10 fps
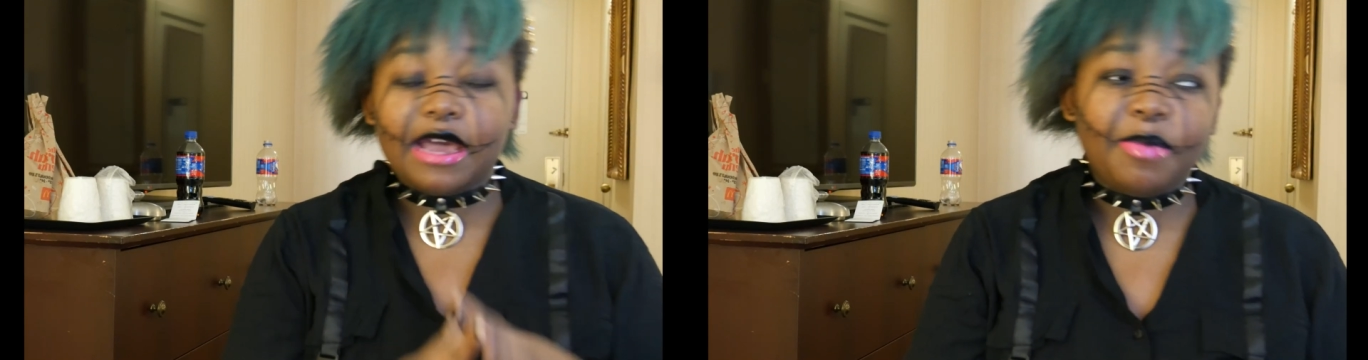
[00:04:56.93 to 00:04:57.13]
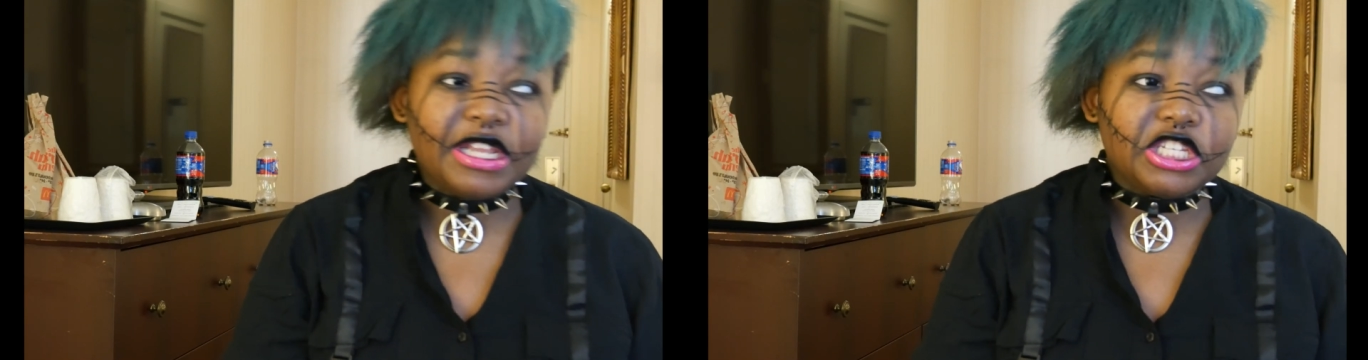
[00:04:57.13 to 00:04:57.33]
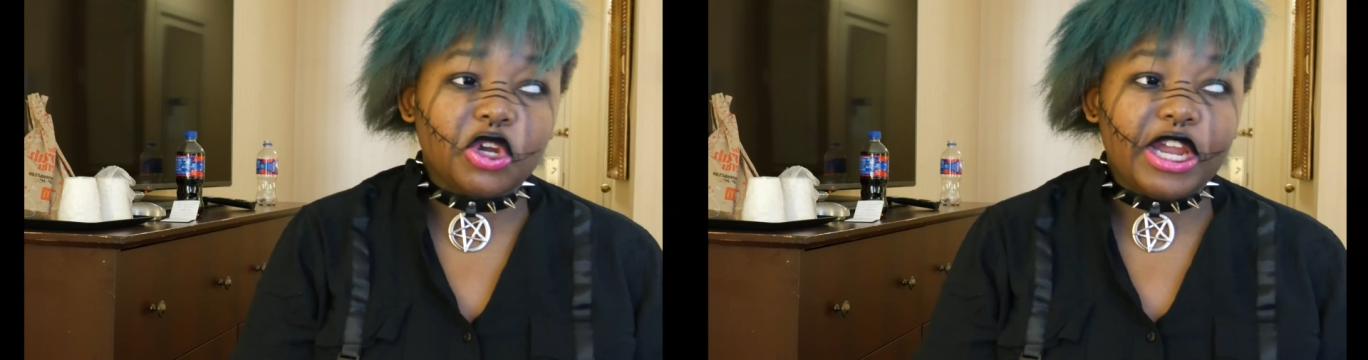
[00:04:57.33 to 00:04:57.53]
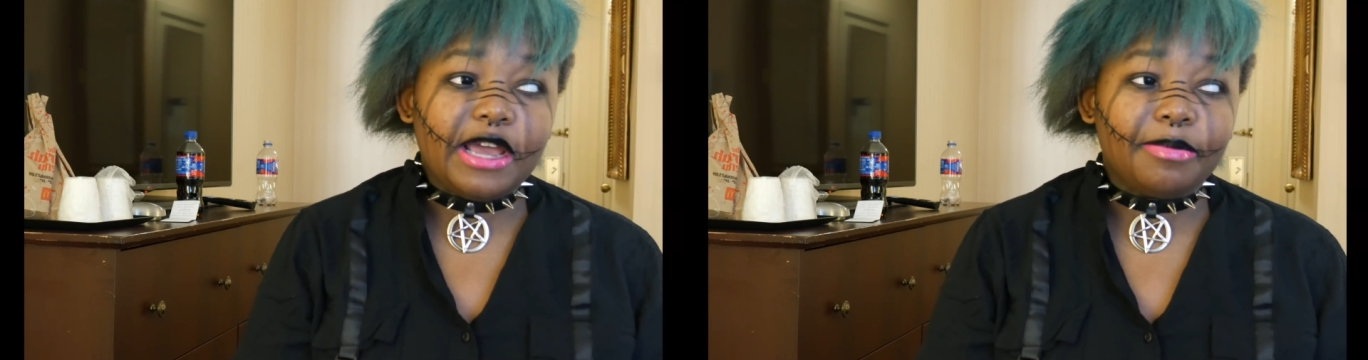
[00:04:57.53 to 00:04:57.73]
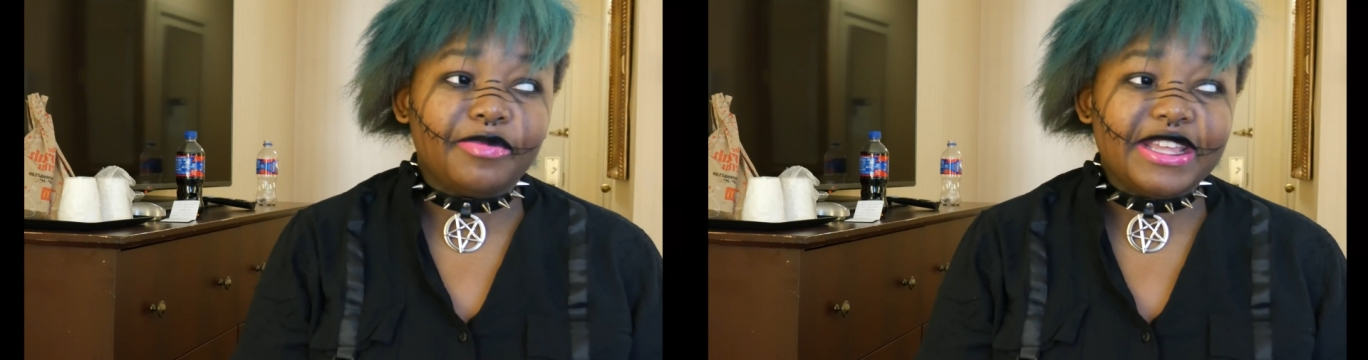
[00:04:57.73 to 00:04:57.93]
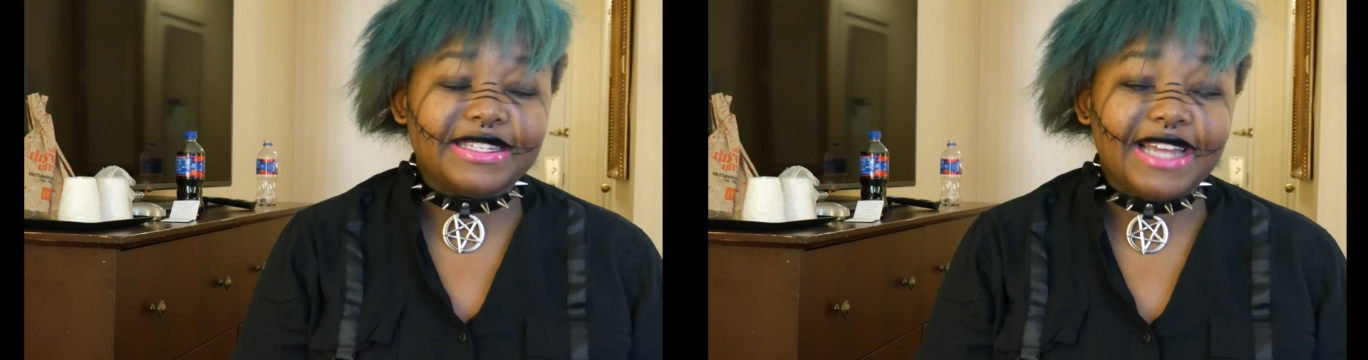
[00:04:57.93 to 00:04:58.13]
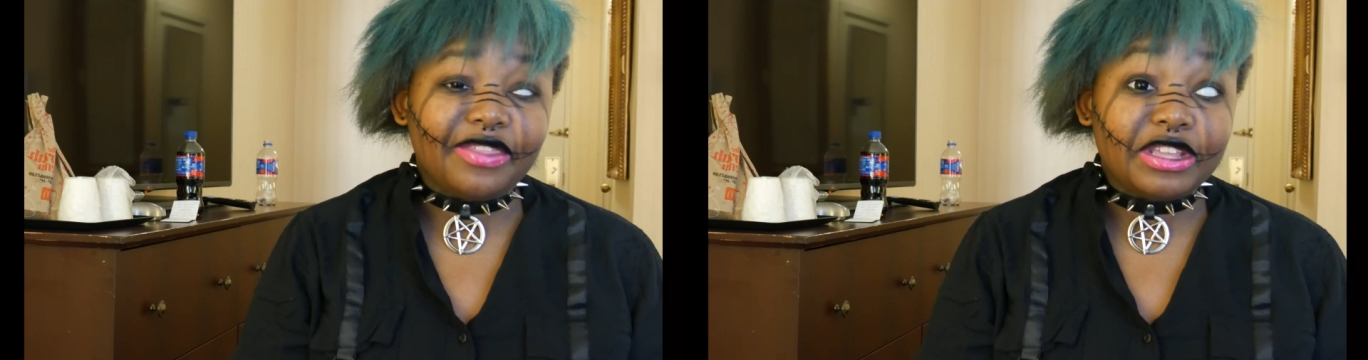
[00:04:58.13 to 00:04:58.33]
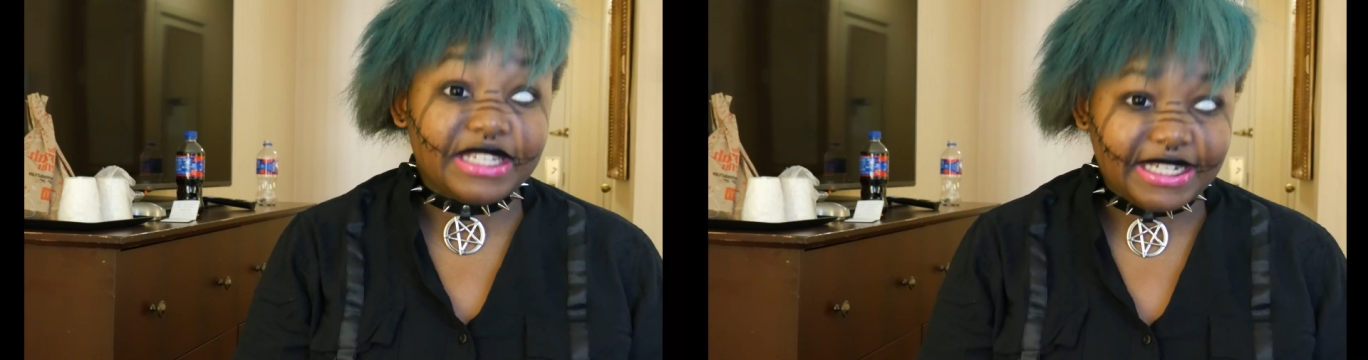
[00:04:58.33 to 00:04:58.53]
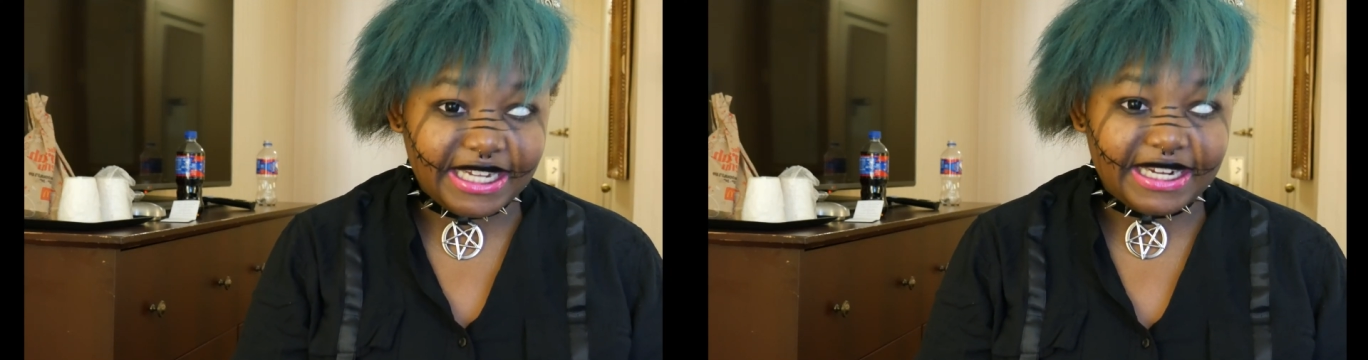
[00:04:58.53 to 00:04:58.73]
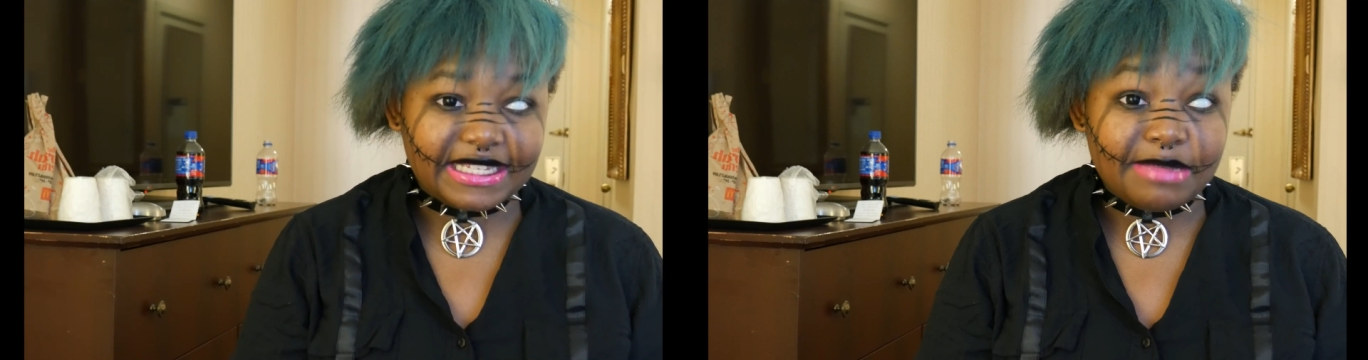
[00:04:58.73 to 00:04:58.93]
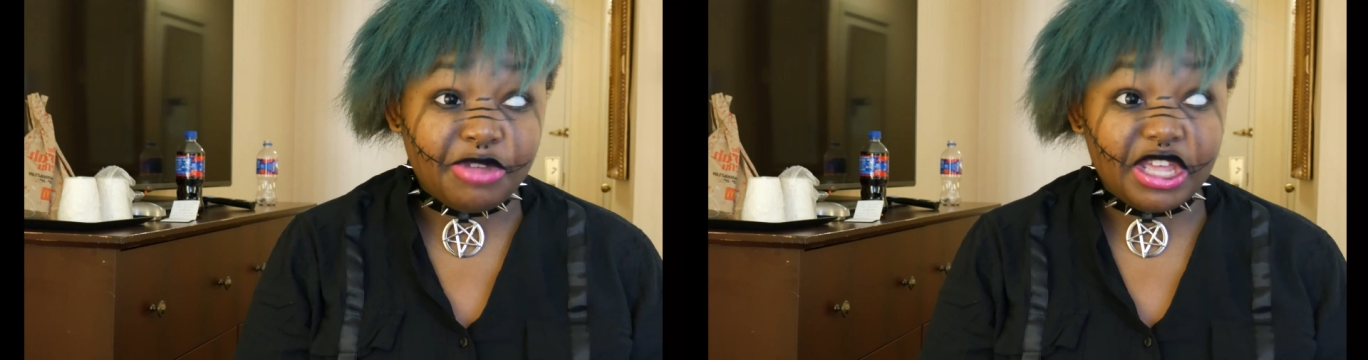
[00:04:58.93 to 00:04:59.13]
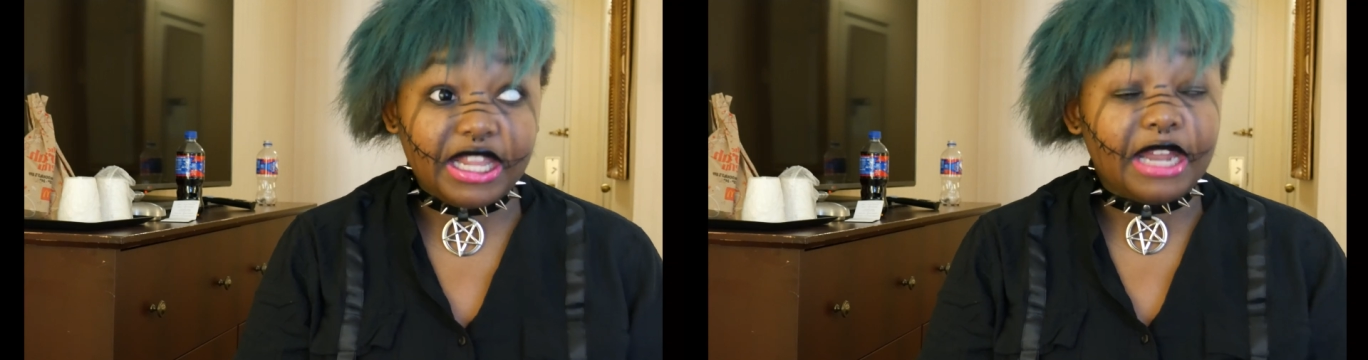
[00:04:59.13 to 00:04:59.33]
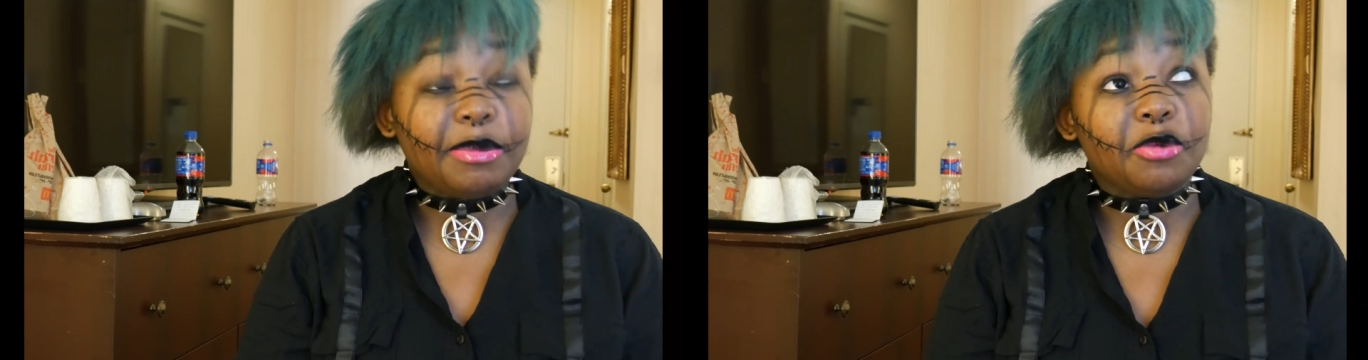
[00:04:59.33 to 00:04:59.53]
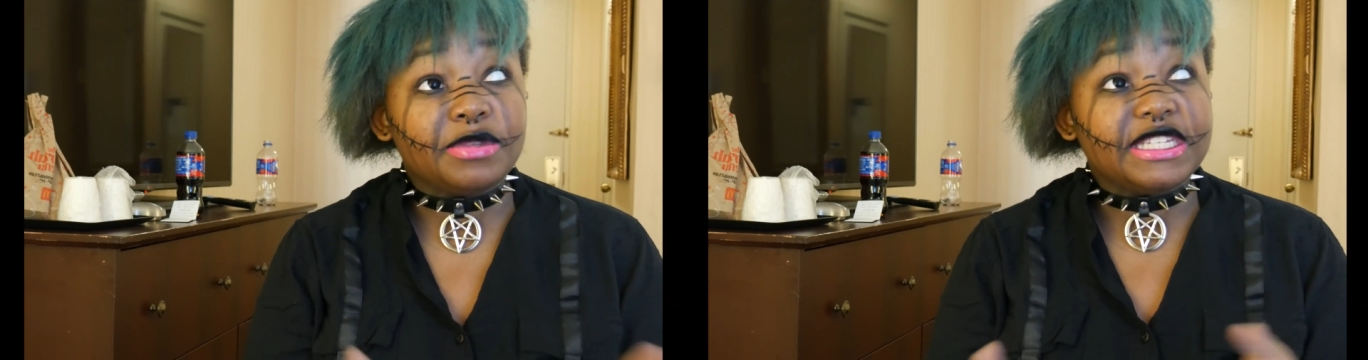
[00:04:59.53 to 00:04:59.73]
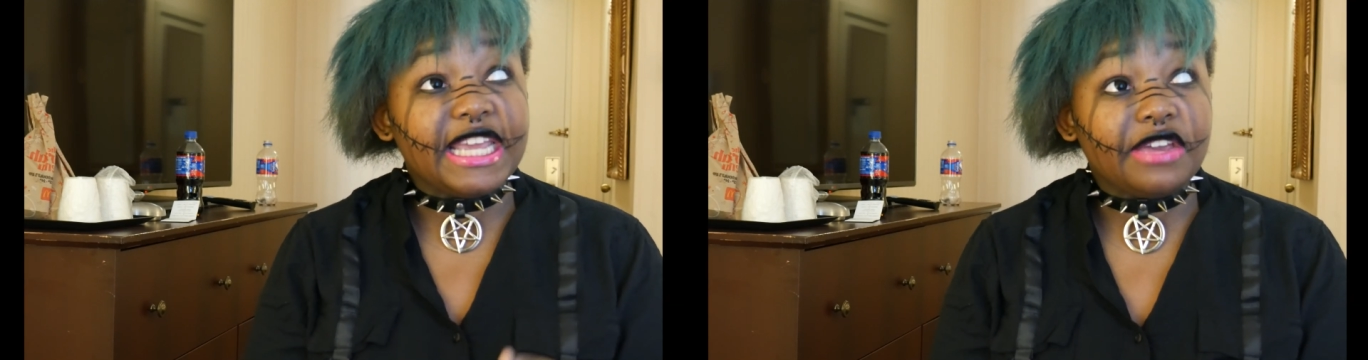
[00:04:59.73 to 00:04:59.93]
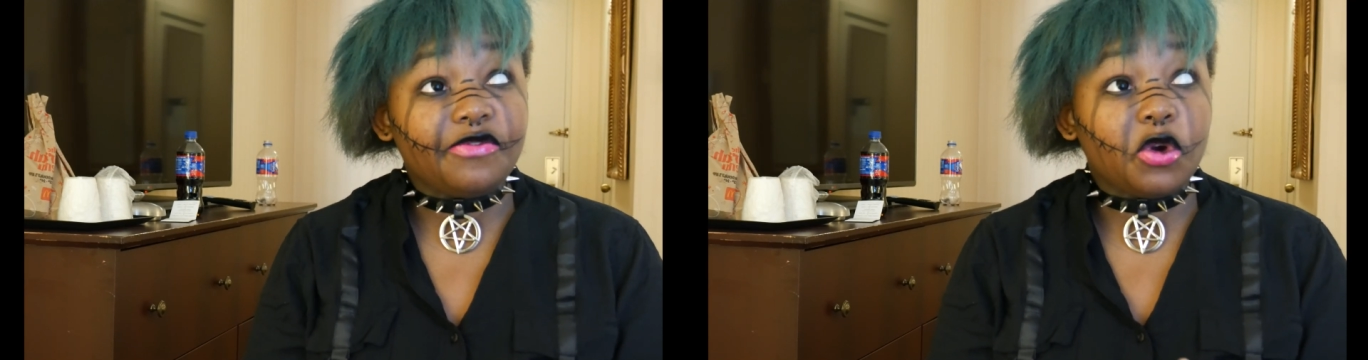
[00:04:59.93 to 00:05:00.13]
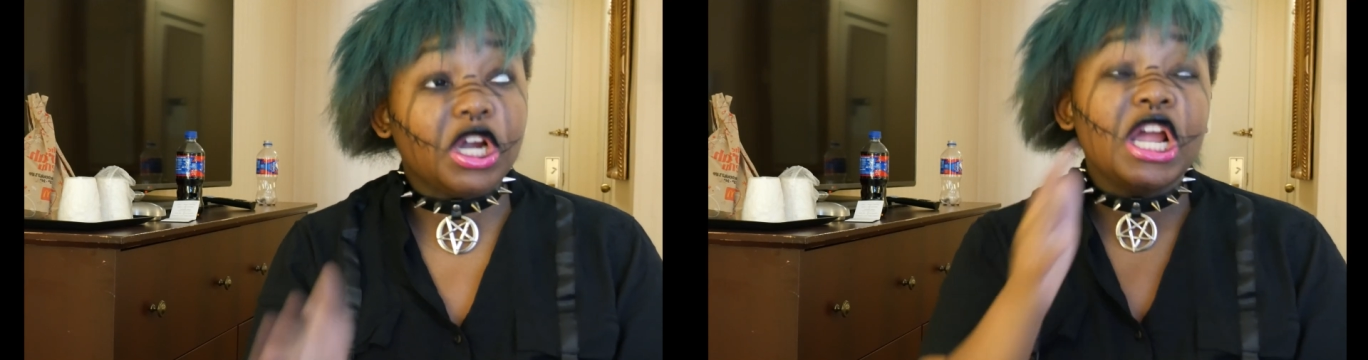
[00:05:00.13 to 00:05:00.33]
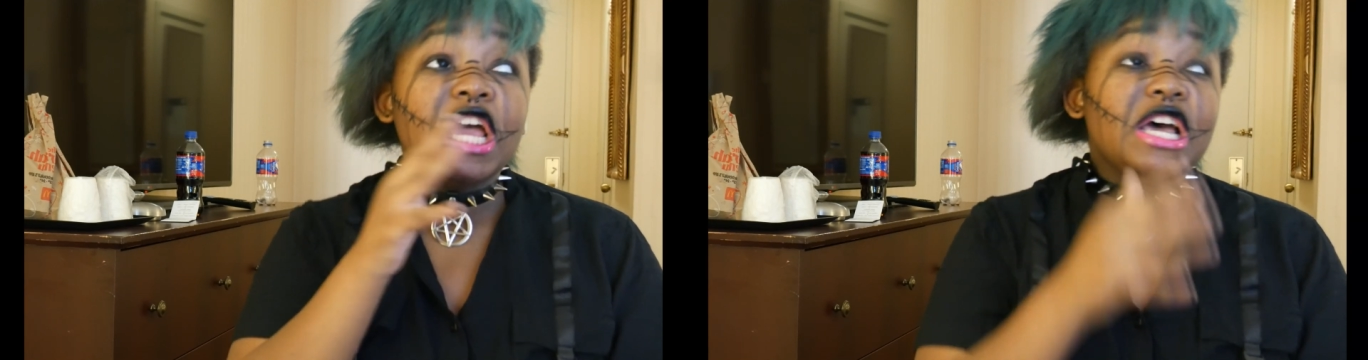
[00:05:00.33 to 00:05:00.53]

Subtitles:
a pentagram is not the satanic symbol that a lot of people mistake it for.